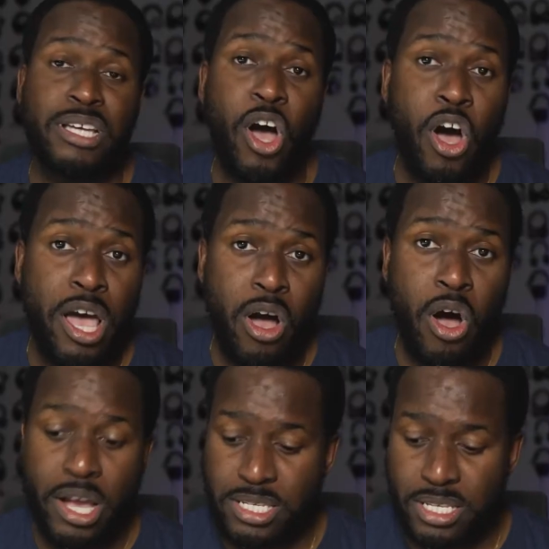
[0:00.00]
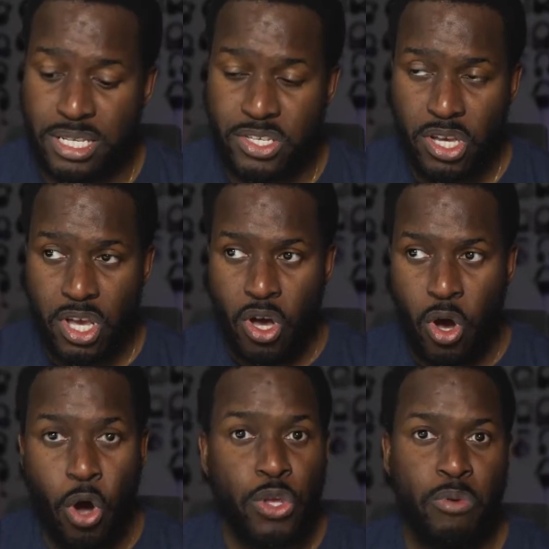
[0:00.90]
it's an excellent
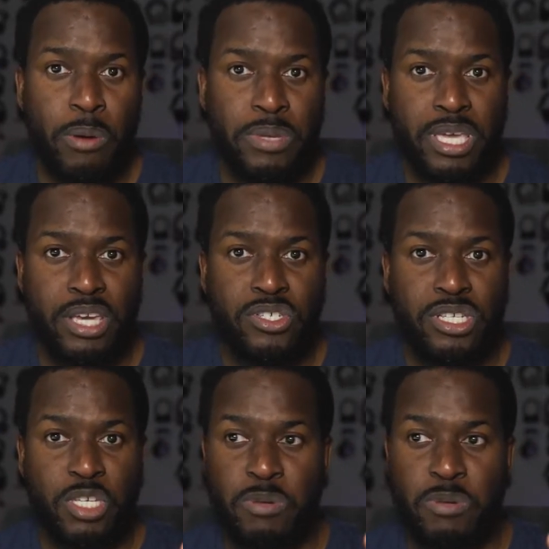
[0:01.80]
audio replication,